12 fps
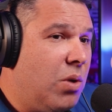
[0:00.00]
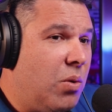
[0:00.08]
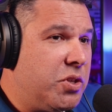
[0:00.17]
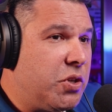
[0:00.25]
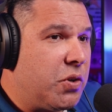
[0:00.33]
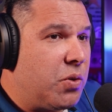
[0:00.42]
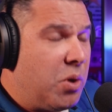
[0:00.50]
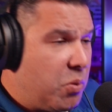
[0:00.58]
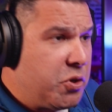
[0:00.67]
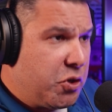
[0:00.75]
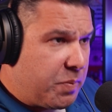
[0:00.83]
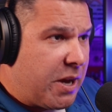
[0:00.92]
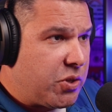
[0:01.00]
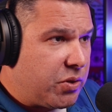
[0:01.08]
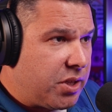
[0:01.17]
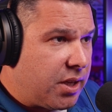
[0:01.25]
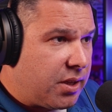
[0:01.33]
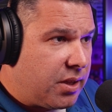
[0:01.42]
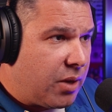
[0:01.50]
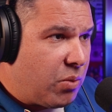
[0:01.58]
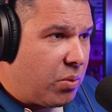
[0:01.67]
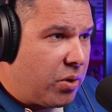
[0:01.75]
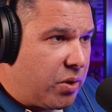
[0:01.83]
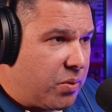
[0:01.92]
What was your specialty? Like,
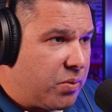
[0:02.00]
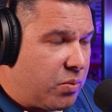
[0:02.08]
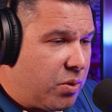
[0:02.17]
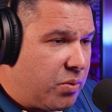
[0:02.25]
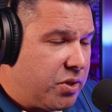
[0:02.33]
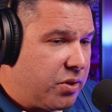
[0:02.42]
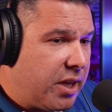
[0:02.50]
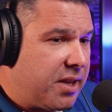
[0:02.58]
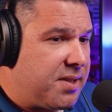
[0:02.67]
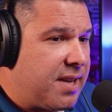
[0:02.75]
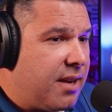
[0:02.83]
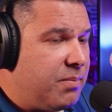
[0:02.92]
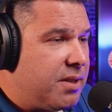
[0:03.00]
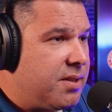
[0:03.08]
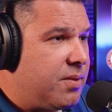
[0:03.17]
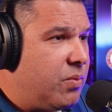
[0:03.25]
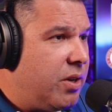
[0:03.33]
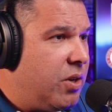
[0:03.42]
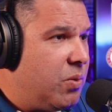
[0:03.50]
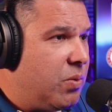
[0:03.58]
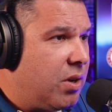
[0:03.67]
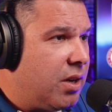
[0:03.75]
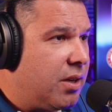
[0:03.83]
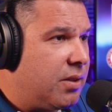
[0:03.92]
what was your assignments when you
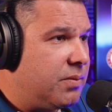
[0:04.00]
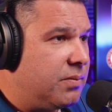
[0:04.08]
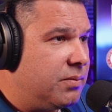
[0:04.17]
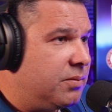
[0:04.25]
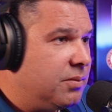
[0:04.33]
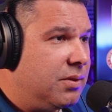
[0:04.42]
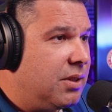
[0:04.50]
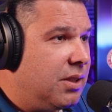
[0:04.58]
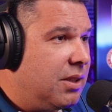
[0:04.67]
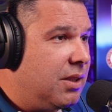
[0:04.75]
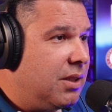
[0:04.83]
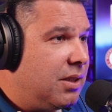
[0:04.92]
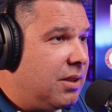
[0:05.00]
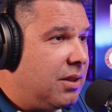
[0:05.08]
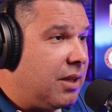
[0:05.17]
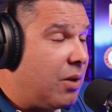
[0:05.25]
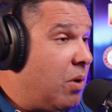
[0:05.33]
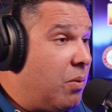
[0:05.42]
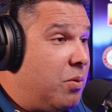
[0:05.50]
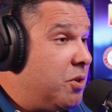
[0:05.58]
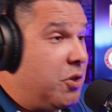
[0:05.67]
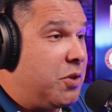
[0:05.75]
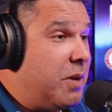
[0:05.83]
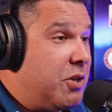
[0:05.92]
were, what
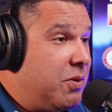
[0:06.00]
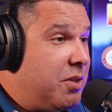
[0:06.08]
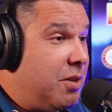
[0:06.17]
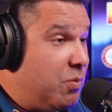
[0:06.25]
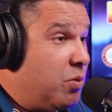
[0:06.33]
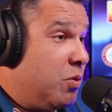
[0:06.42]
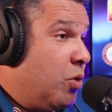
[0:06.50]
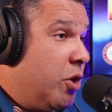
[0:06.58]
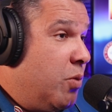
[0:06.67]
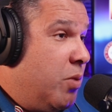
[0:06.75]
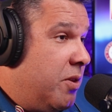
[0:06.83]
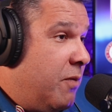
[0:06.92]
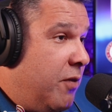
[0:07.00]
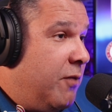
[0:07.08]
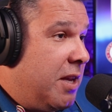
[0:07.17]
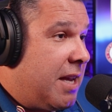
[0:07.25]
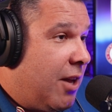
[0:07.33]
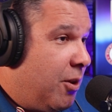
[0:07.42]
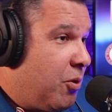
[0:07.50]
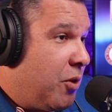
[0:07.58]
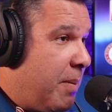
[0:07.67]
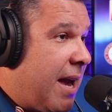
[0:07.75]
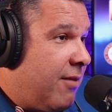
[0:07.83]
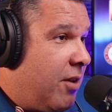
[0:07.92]
was your specialty? Were you with the .50 caliber on
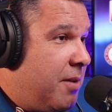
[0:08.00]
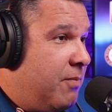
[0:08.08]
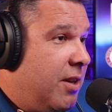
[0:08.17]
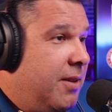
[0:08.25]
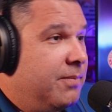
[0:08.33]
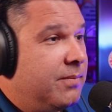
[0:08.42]
the back of a Humvee?